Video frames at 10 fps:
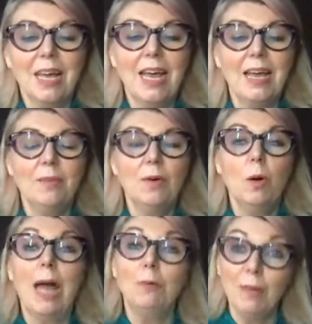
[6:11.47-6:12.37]

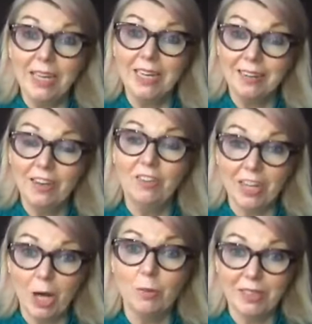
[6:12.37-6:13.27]
And we can literally only